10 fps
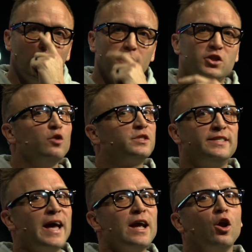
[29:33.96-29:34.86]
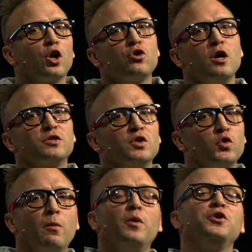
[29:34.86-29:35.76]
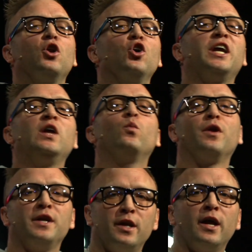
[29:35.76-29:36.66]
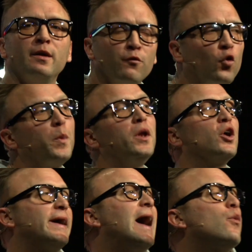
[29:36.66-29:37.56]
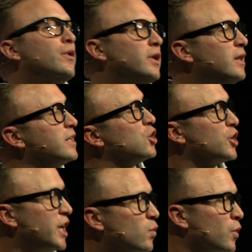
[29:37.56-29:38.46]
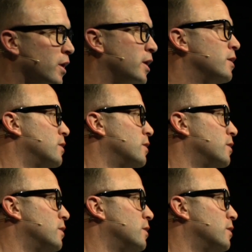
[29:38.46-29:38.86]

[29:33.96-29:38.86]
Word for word: And so today, all across this room, I want you to look inwardly today. Before we look outwardly, let's look inwardly.